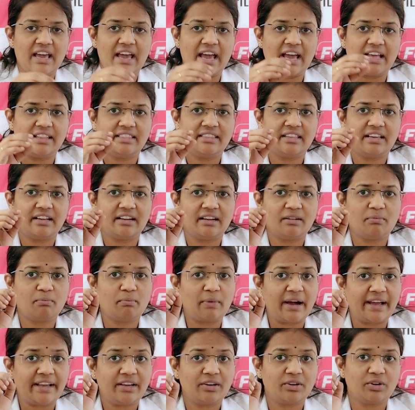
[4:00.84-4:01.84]
and there are
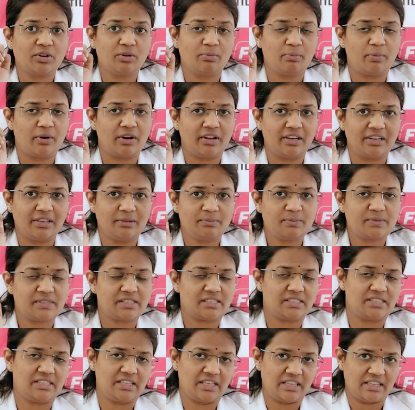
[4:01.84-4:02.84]
micro polyps
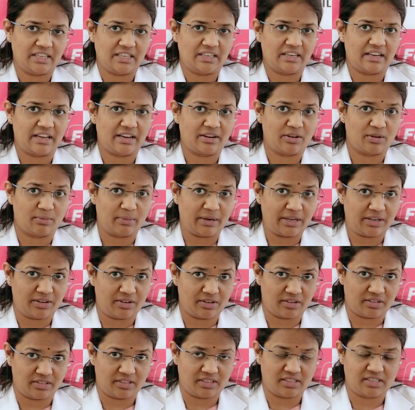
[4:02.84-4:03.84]
seen in
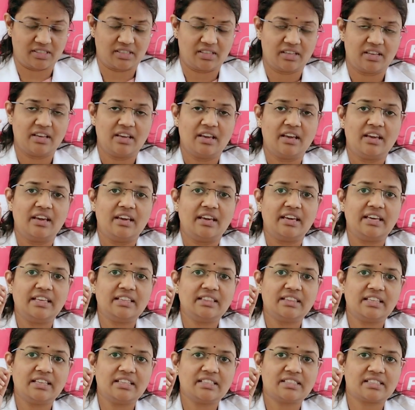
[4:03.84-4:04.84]
endometriosis.
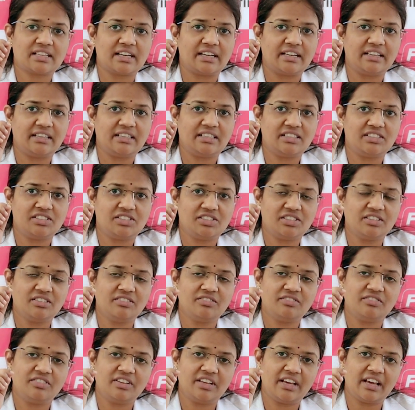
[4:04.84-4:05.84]
In this
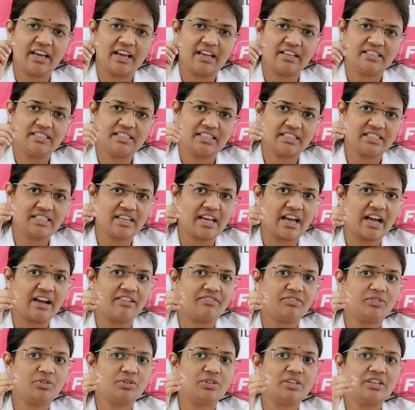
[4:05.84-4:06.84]
condition, we just
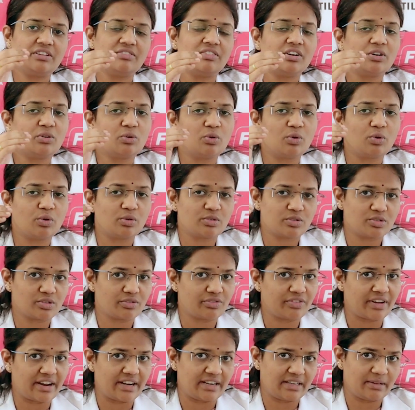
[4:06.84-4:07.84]
have to give a course
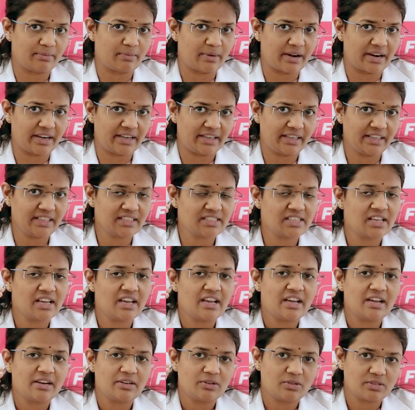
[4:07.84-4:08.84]
of antibiotics
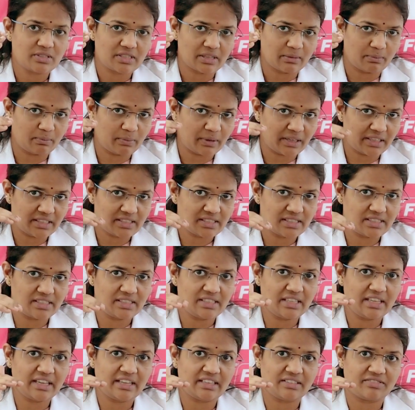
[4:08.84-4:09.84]
to suppress
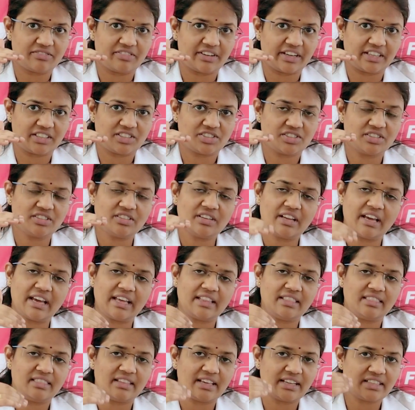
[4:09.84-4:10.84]
the infection
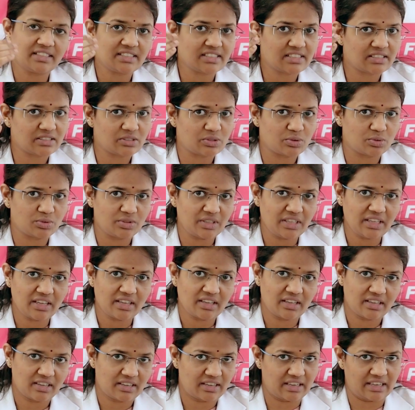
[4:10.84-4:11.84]
and then do the
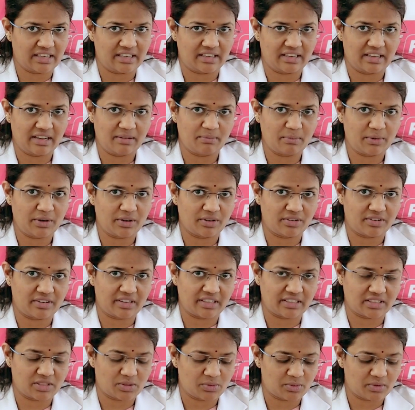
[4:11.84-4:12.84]
embryo
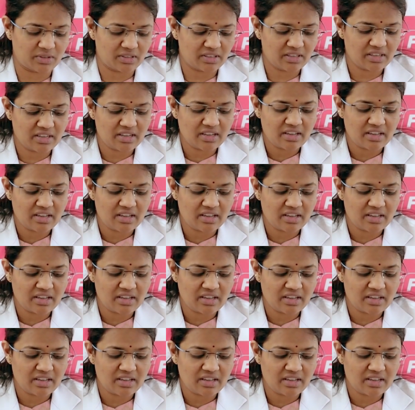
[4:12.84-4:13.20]
transfer.